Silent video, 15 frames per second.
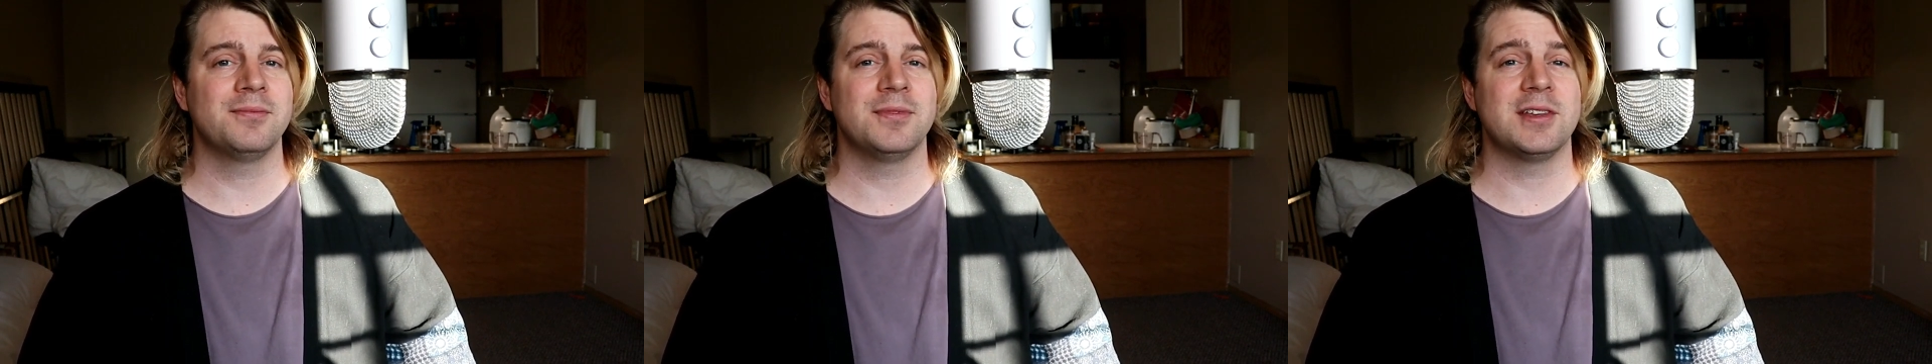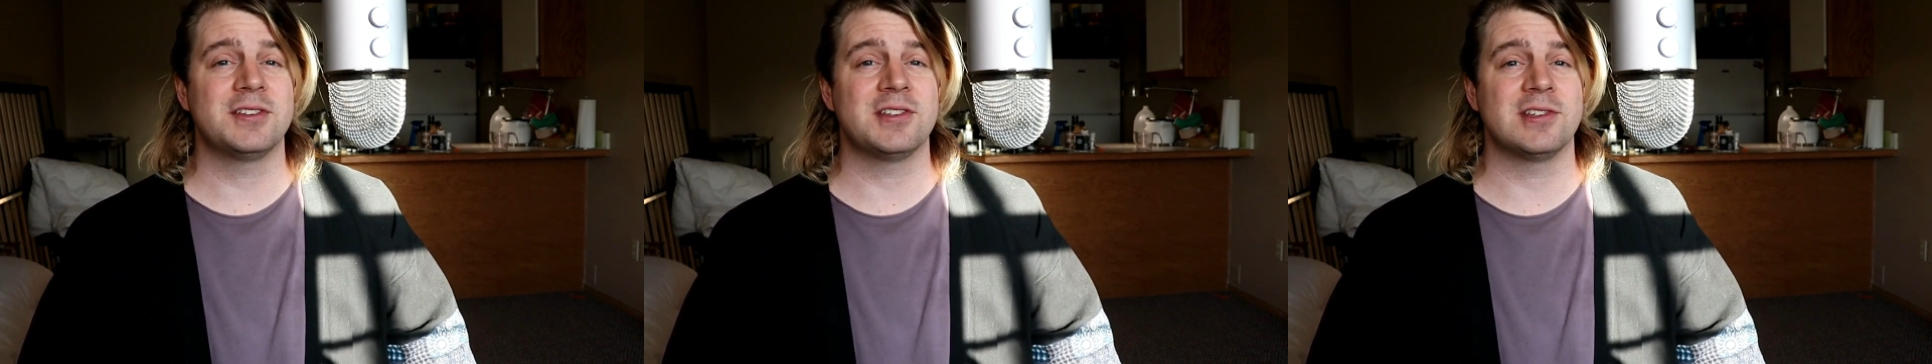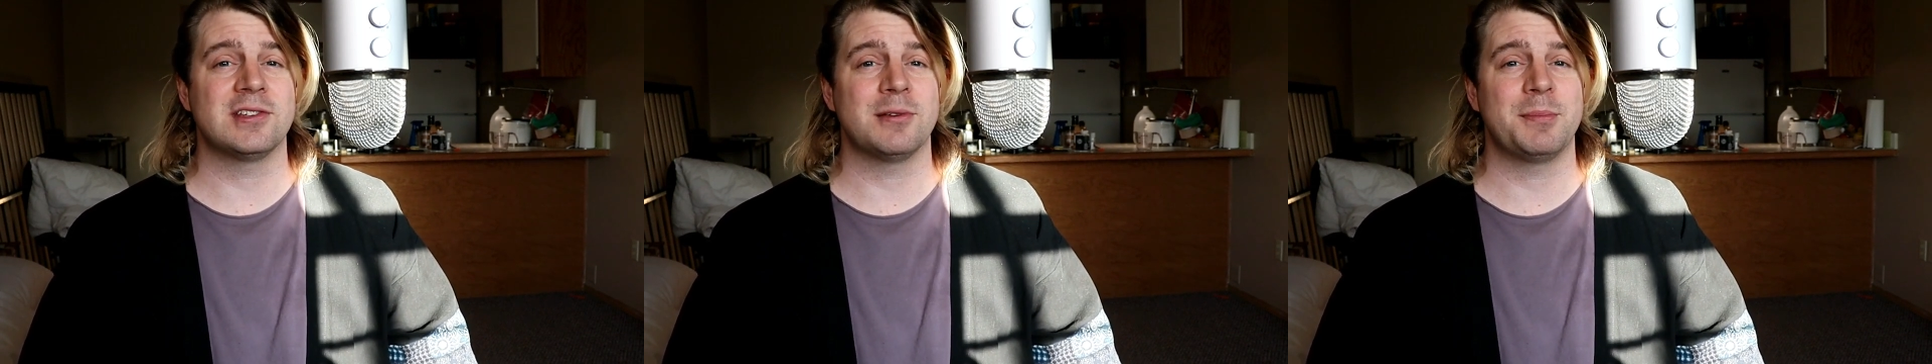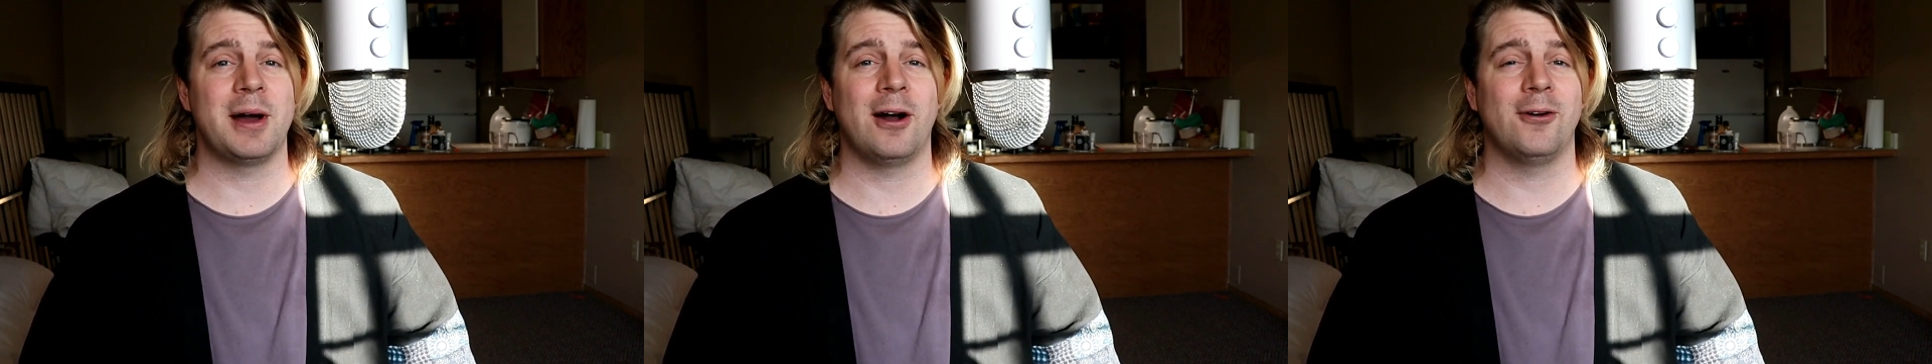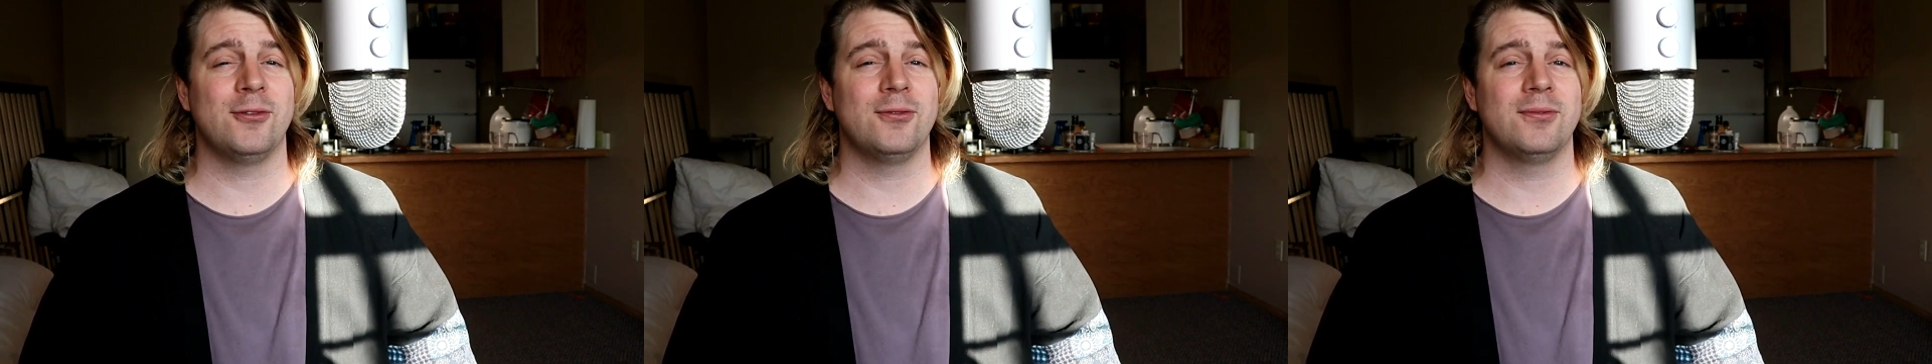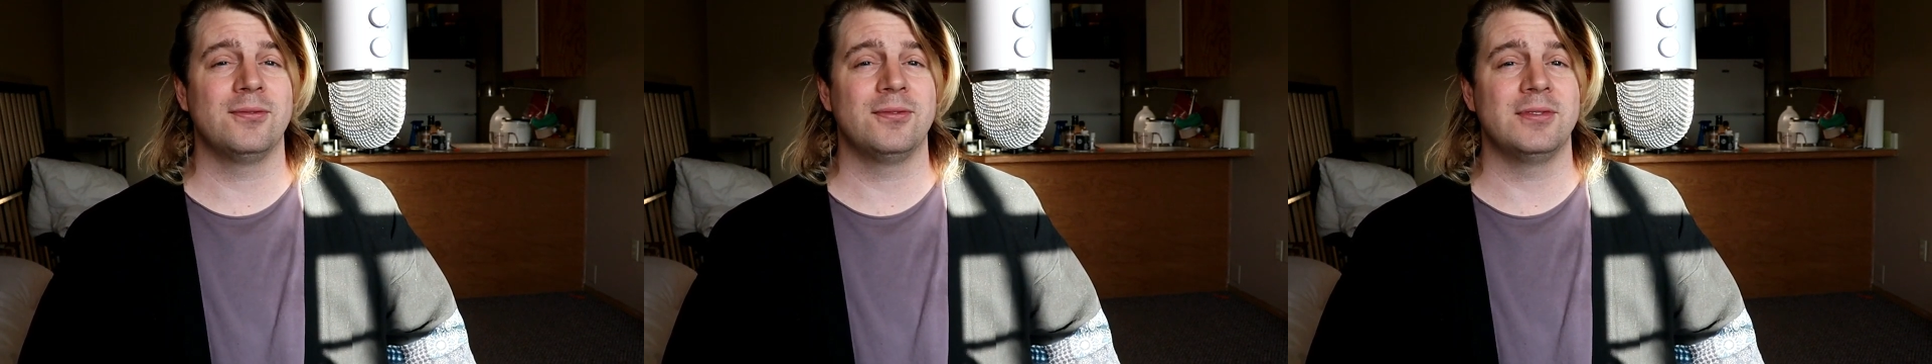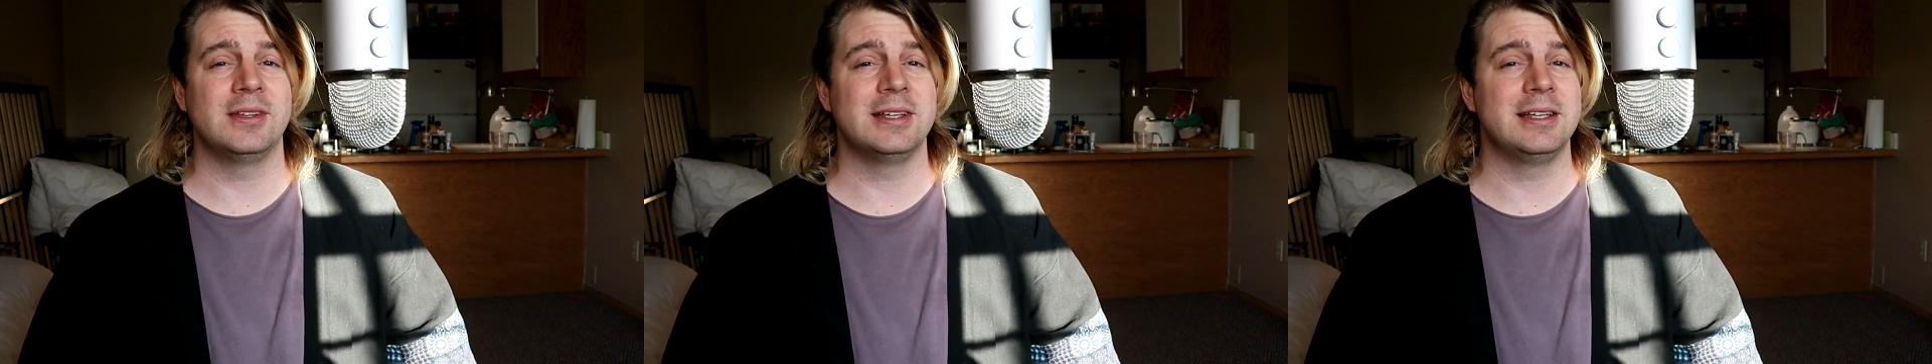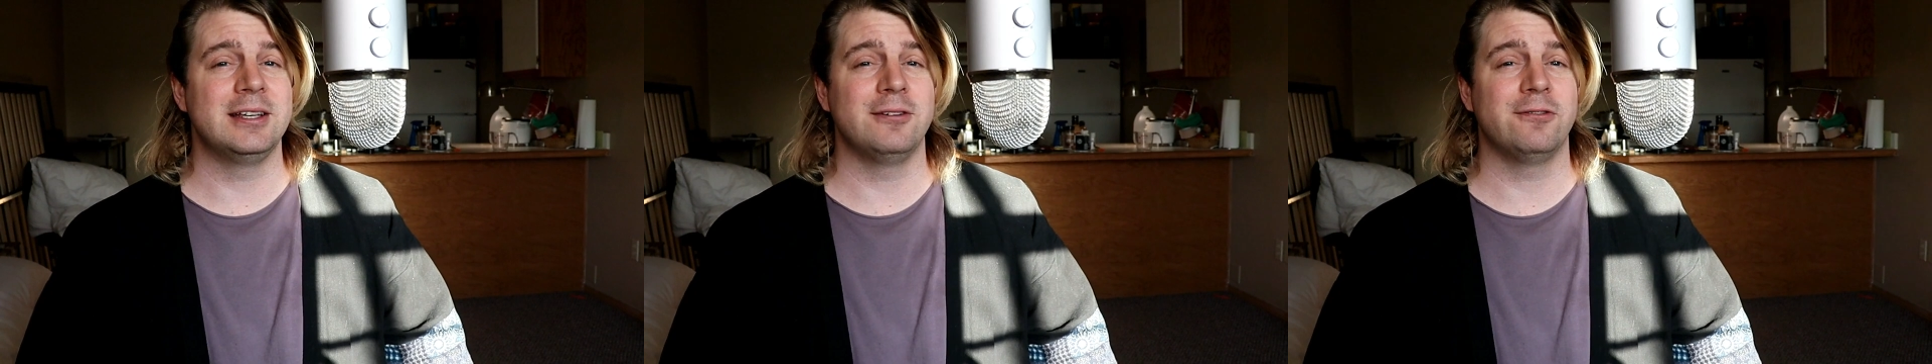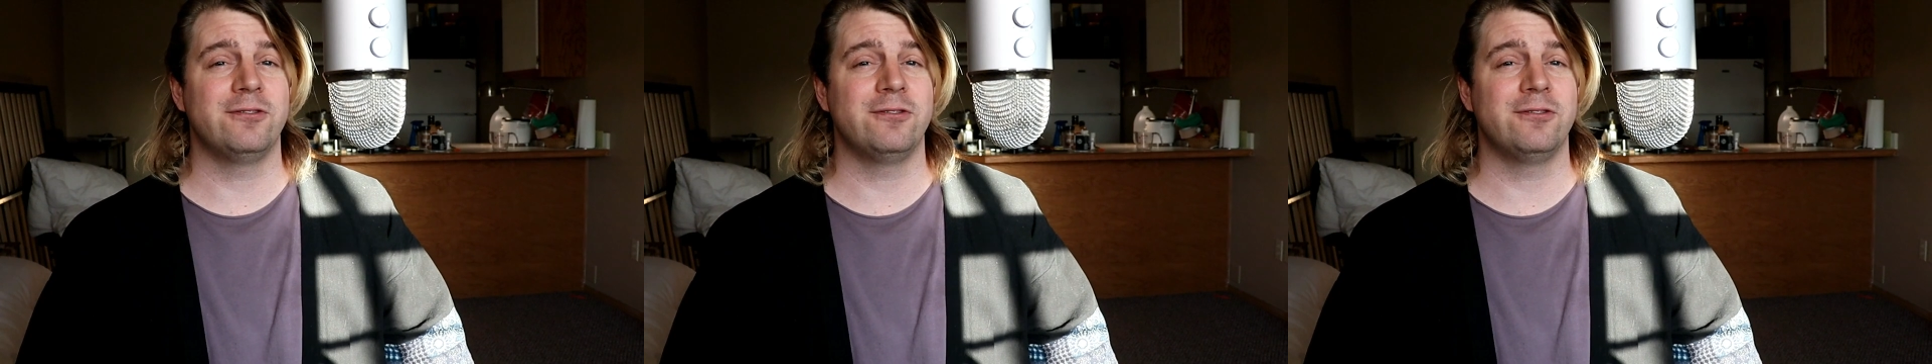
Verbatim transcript: This is about the